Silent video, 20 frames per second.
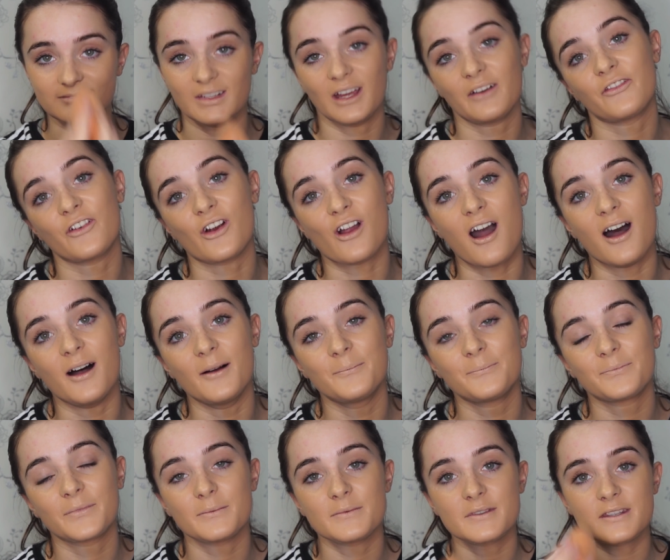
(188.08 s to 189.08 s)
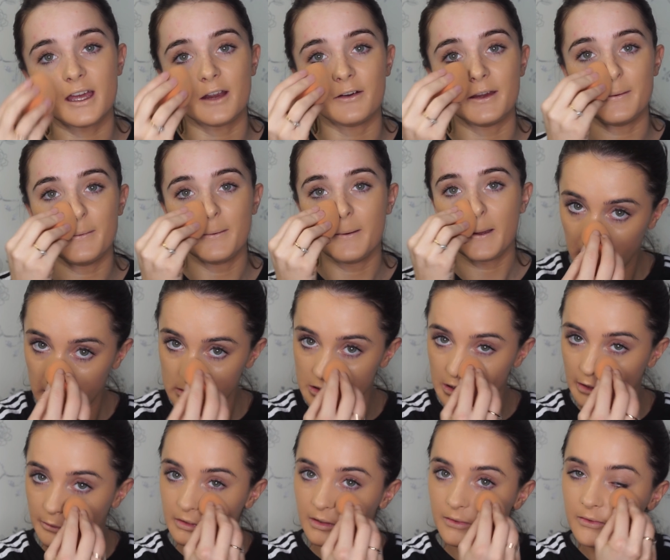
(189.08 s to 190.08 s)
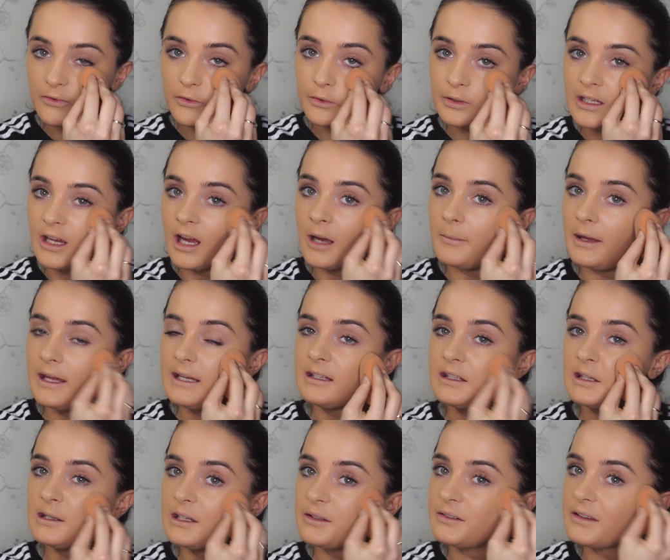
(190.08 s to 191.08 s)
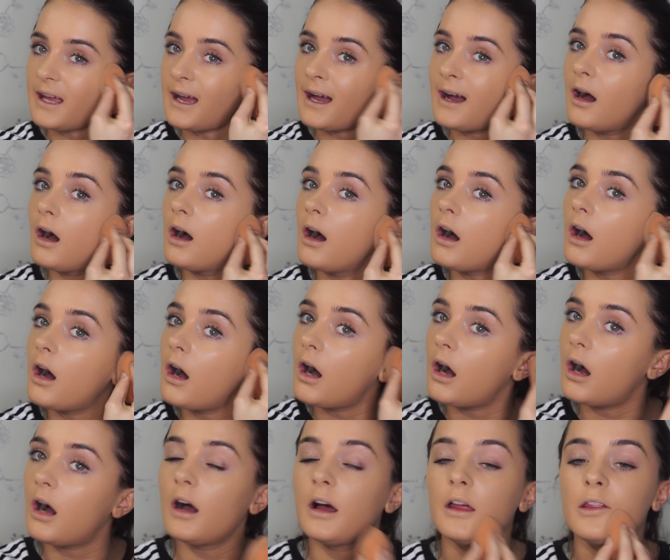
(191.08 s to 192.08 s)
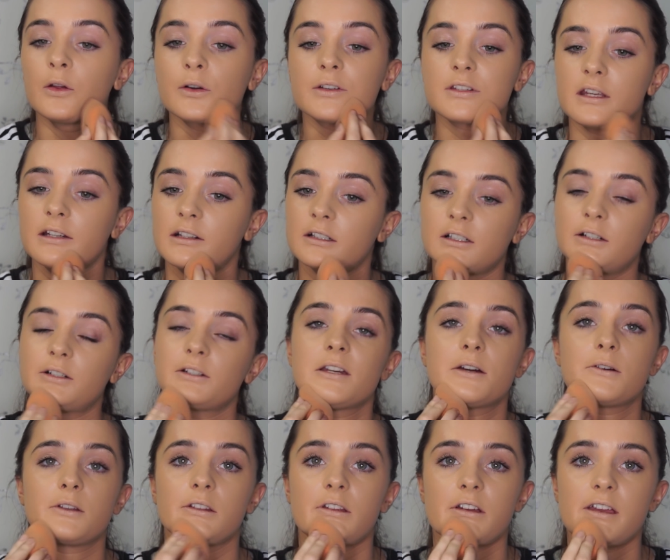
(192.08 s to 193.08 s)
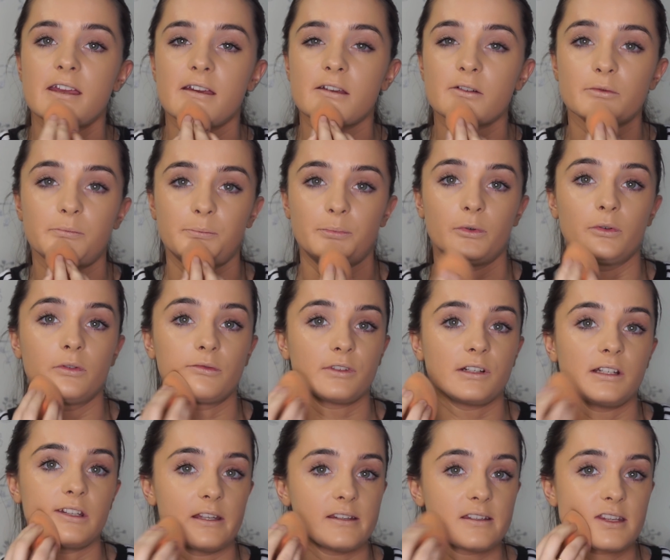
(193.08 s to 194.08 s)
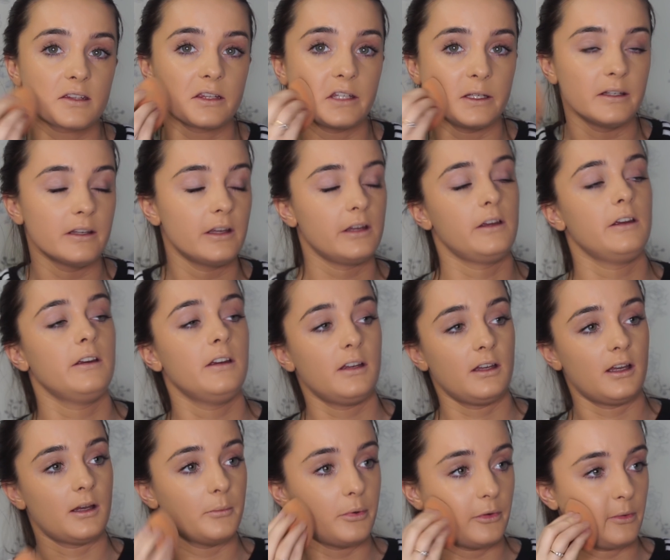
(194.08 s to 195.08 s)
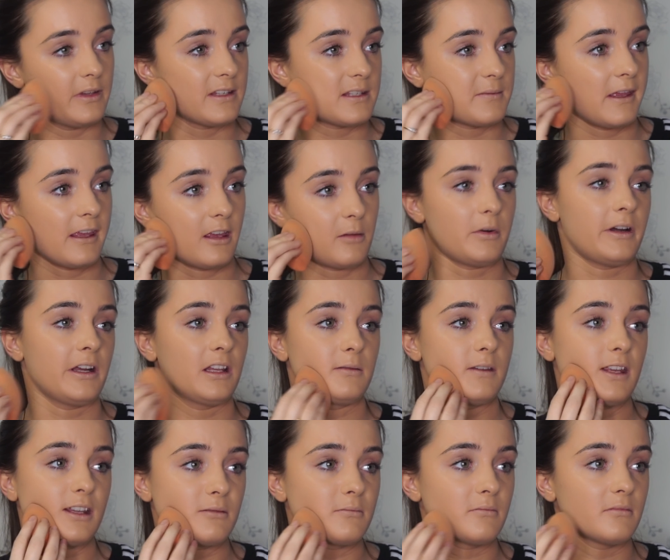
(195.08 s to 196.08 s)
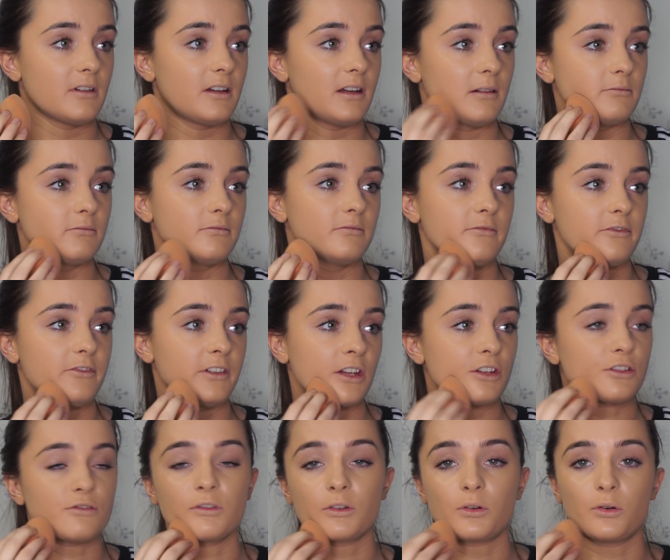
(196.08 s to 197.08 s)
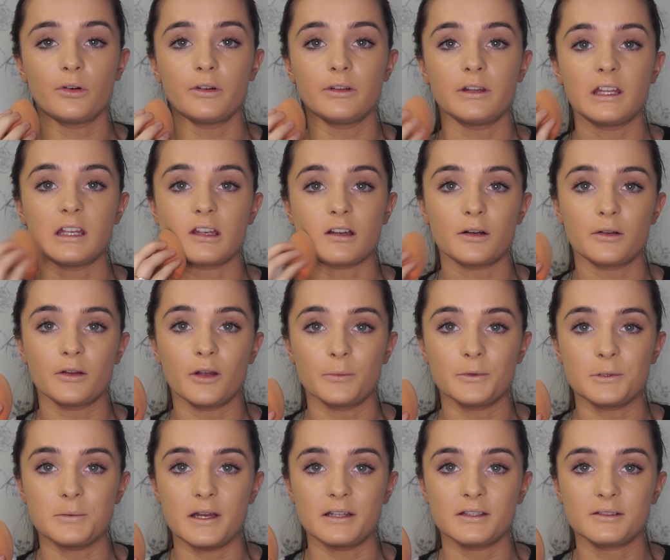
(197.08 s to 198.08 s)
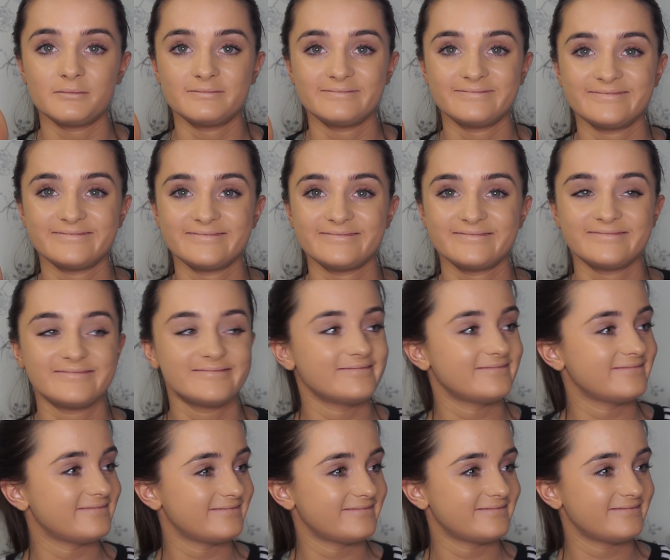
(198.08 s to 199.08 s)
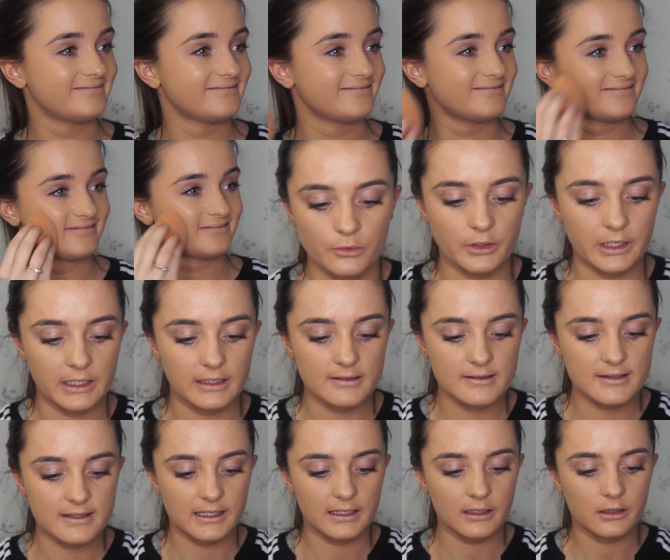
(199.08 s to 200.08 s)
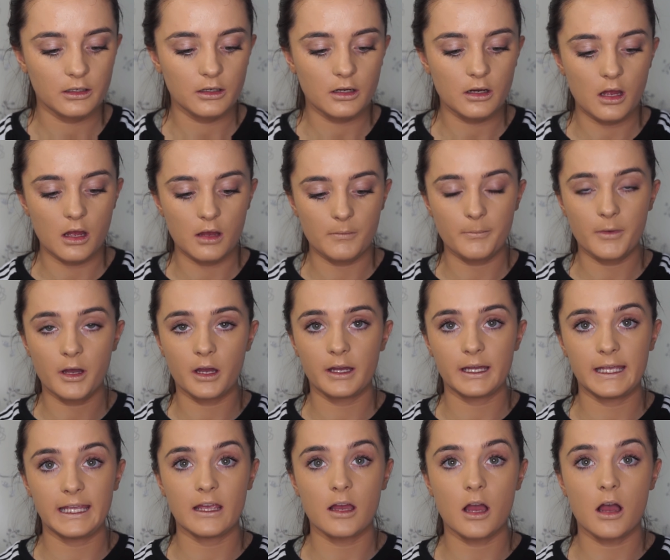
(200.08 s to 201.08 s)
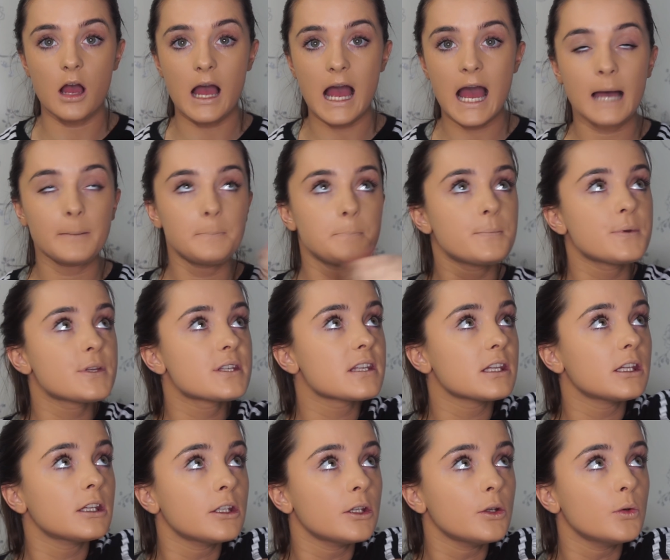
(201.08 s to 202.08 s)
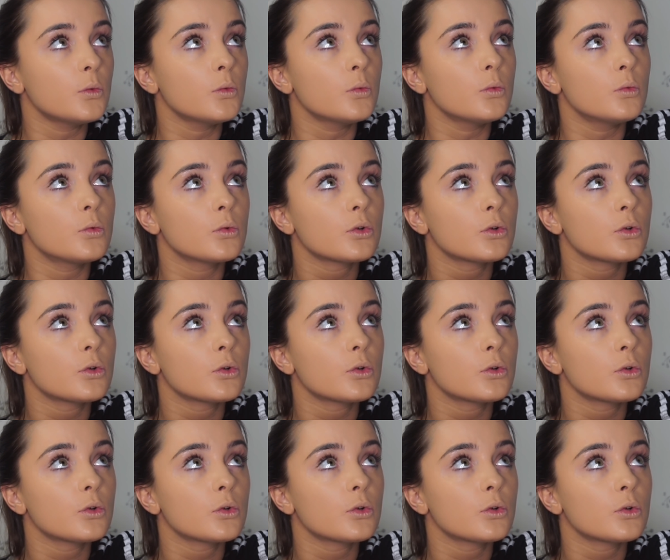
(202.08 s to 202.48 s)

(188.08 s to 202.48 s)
I forgot, I'm sorry. Joe, it's funny, I'm making it out that it looks like I'm going out on a night out, but realistically, I'm putting this makeup on and then I'm finishing recording and then I'm going home to bed. Right, concealer, my absolute